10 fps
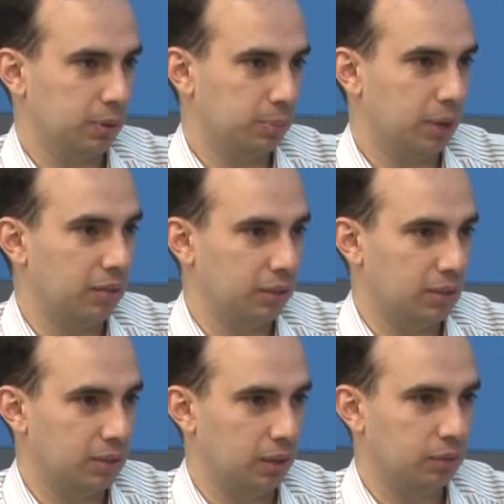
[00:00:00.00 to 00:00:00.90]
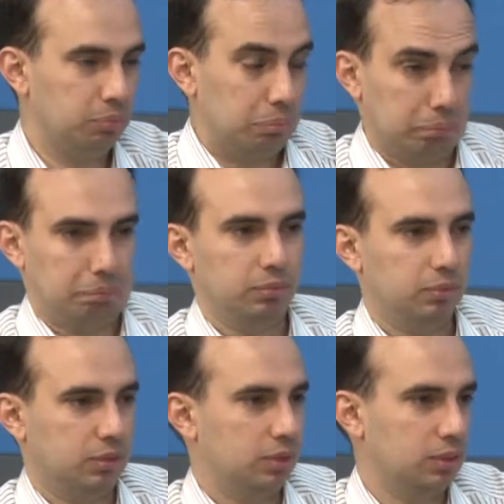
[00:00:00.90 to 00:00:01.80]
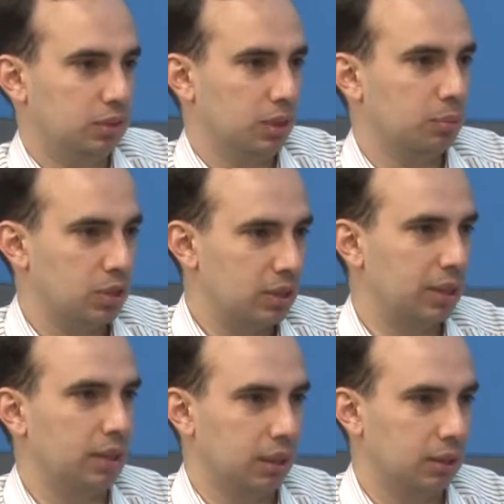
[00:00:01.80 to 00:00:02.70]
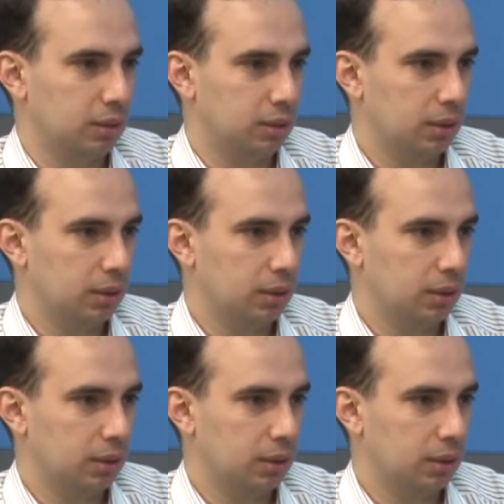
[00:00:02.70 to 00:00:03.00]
private itself, I'm just killing it.